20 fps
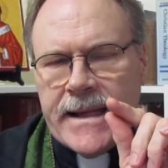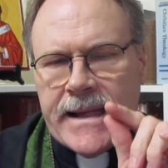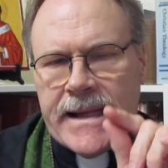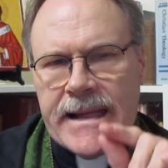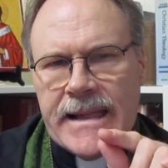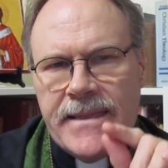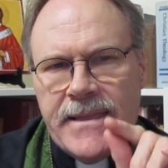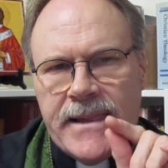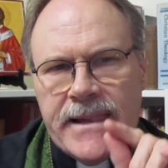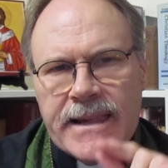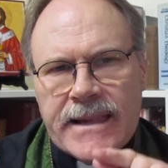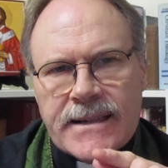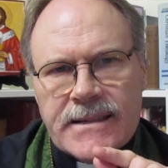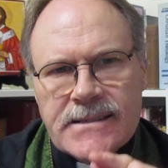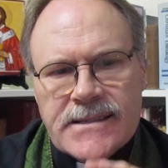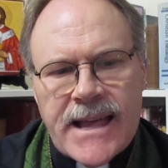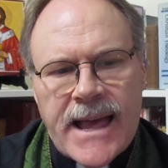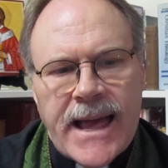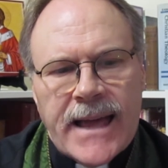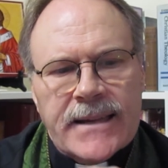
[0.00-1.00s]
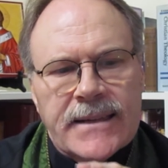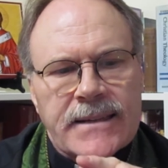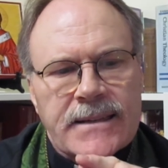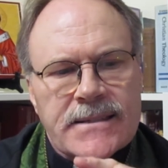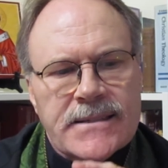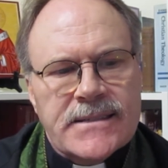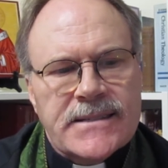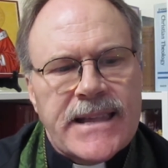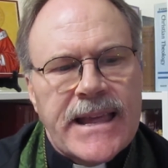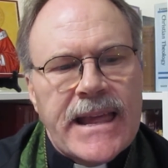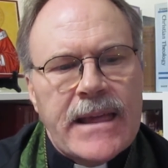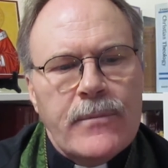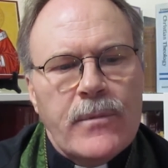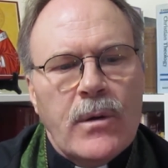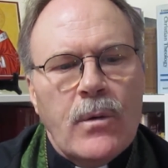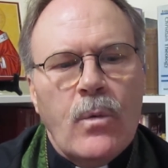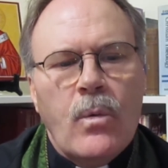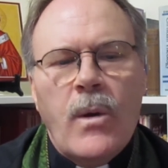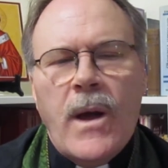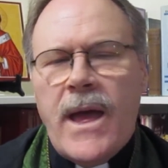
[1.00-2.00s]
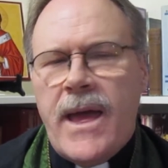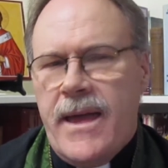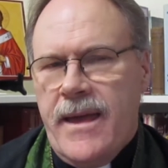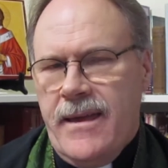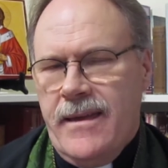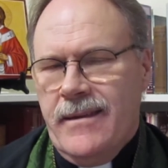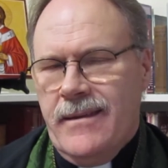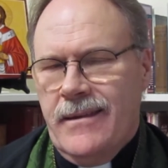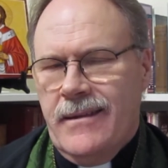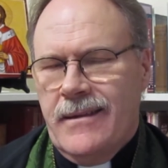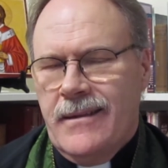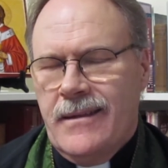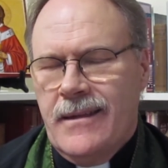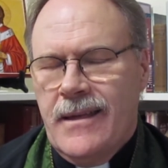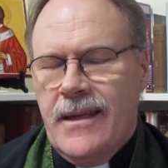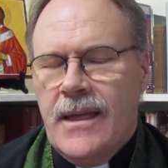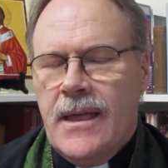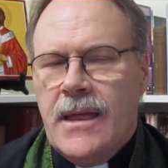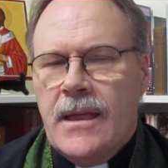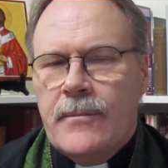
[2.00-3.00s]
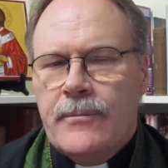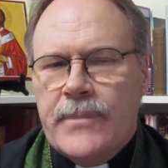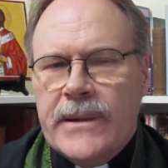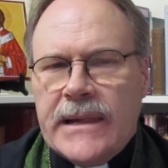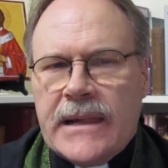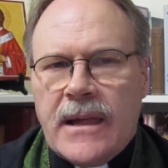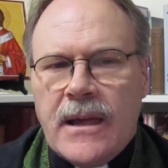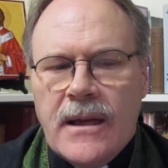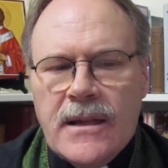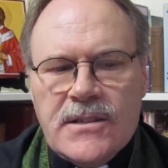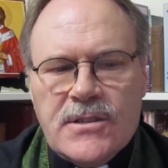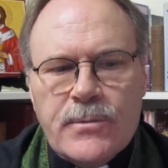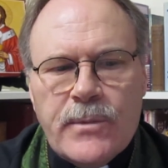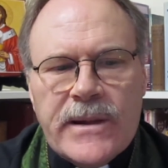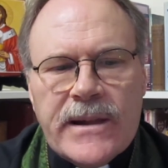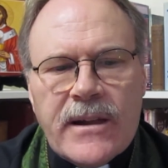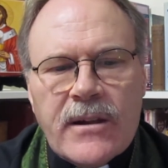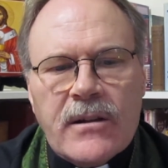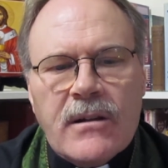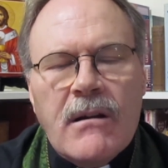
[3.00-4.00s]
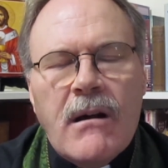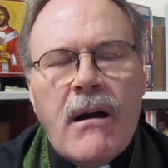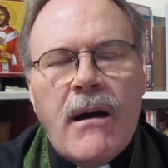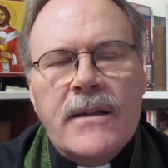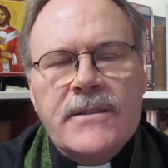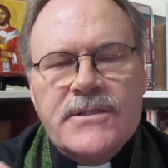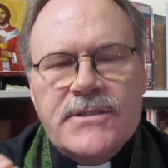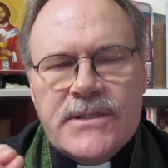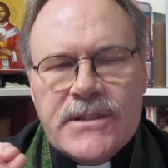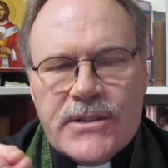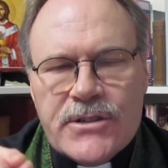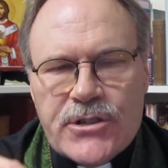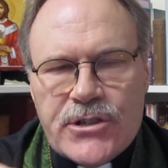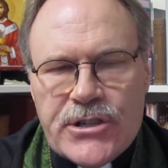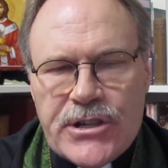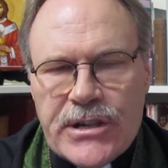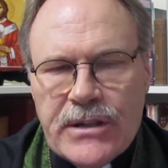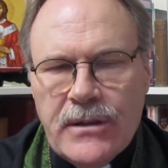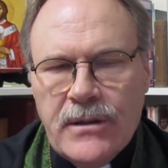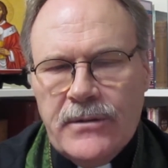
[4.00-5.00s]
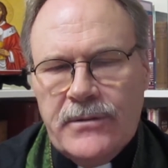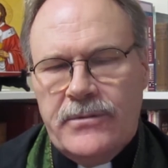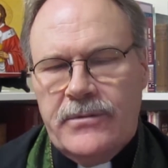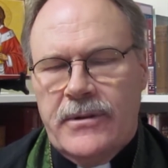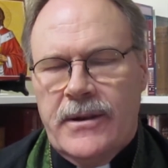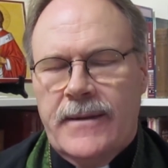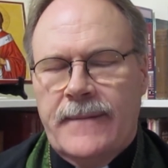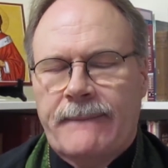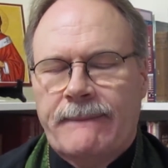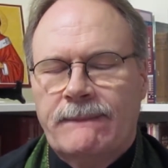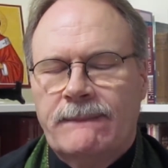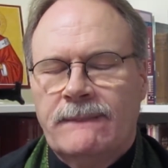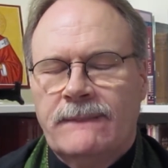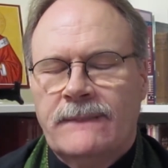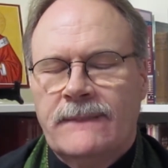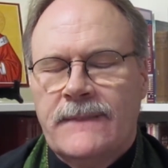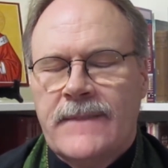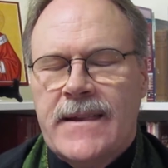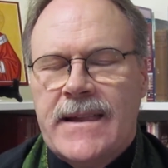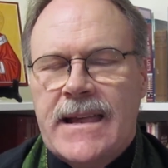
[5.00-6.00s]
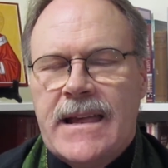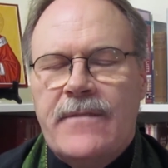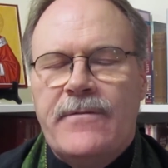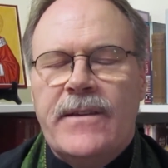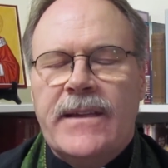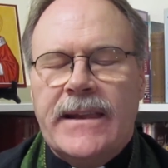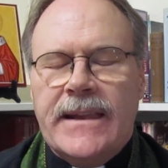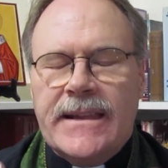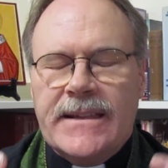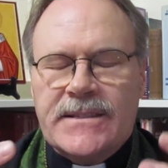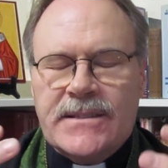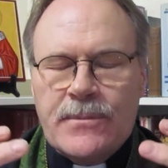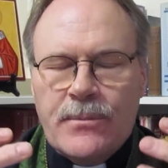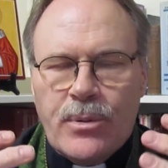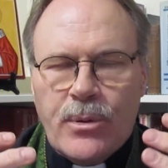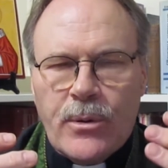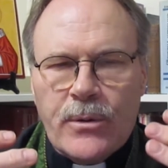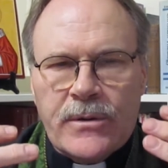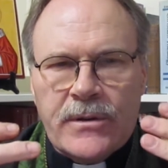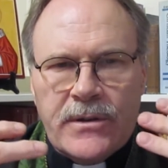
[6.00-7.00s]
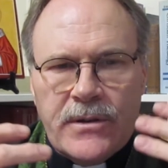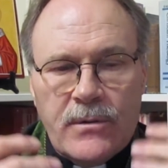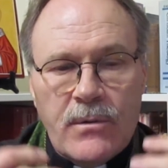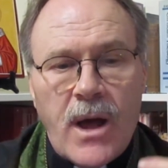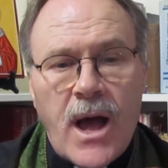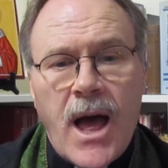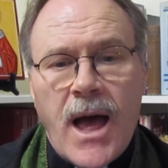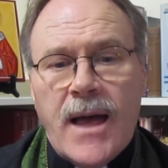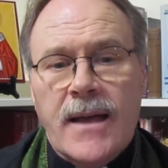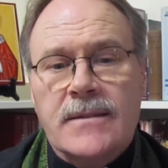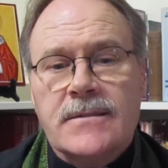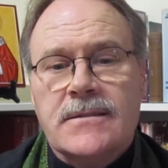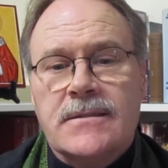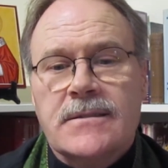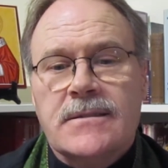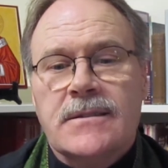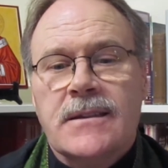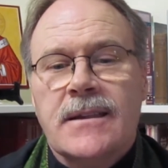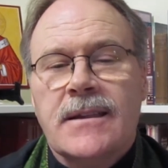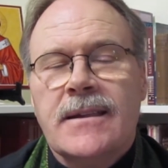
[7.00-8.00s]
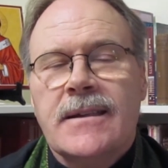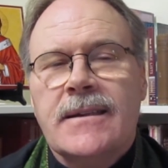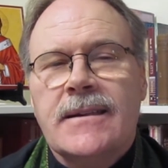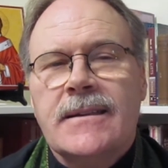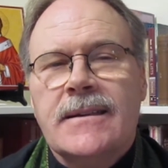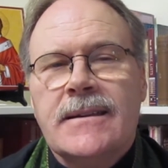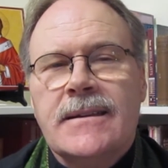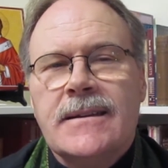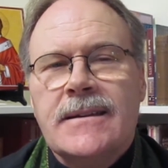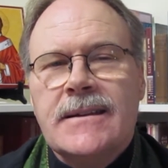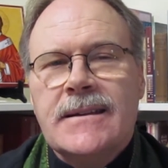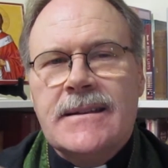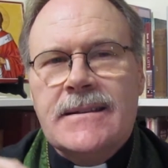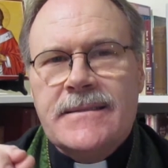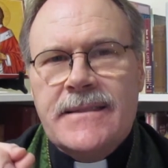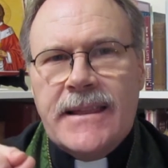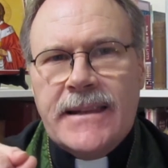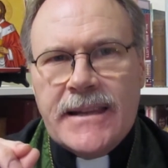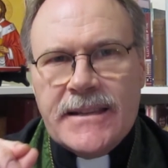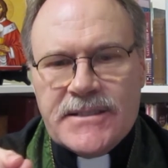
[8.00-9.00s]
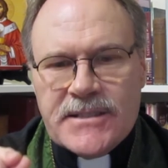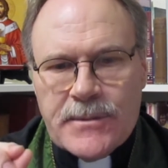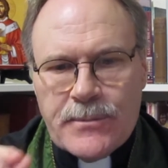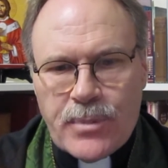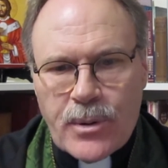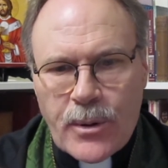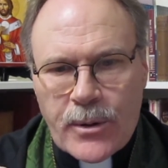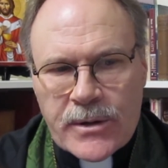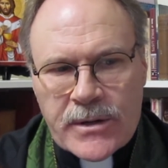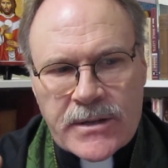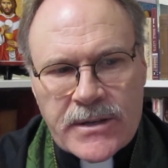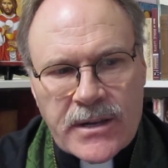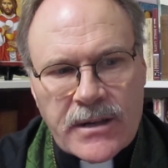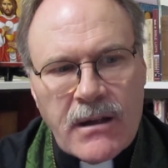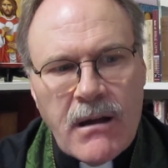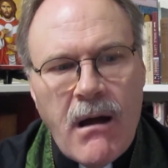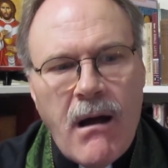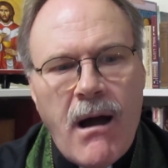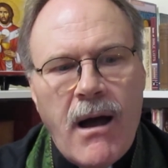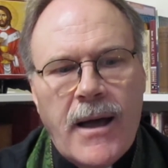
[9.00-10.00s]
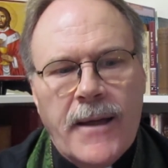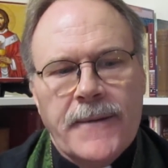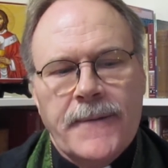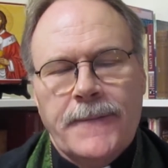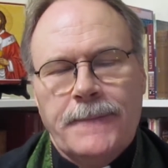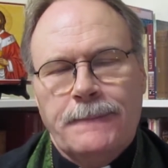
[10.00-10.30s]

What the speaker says: In the exact same way, because we are God's children, if it is important to us, then it's important to God.